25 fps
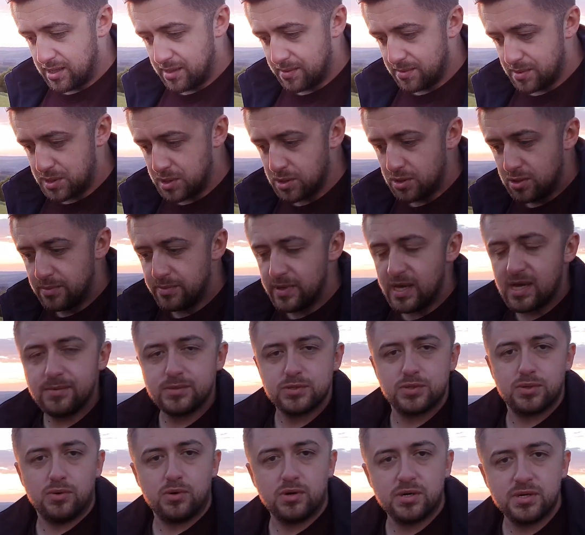So you'll be able
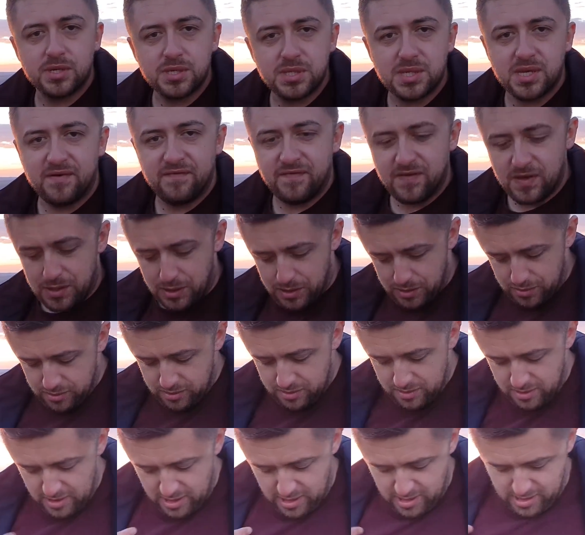to order something
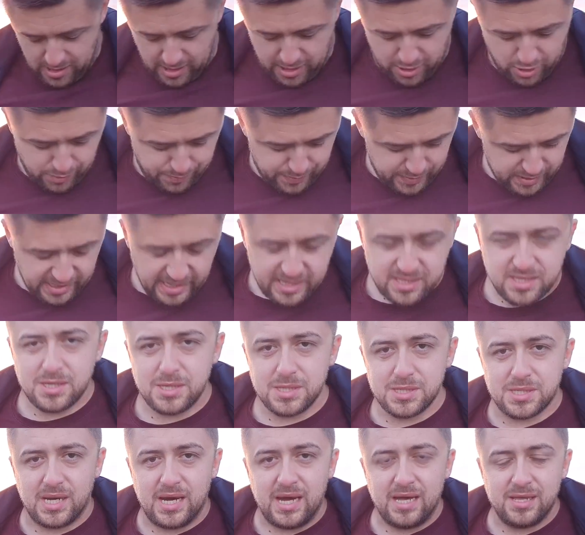soon. I hope you like the
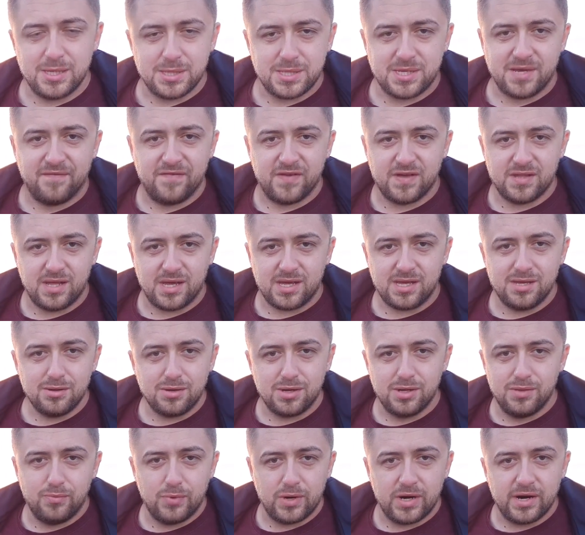design. It's something like you
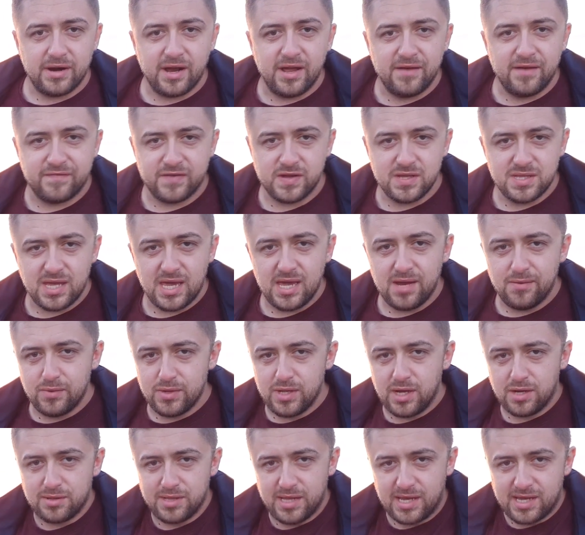can wear every day
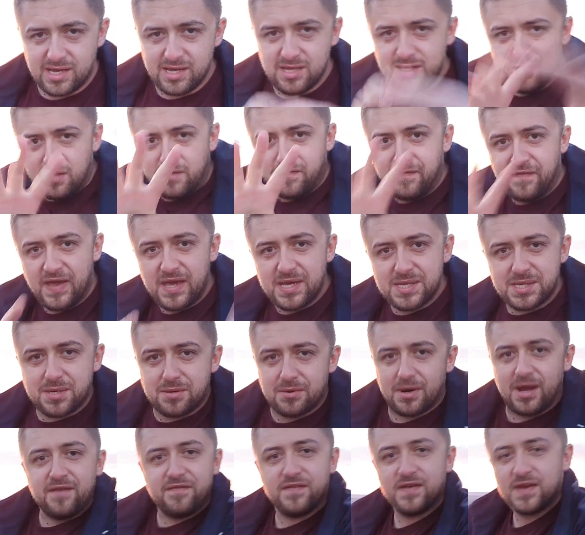without like in-your-face
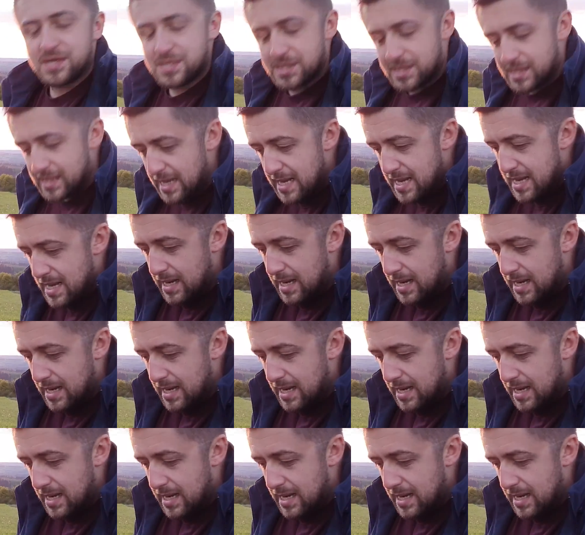graphics.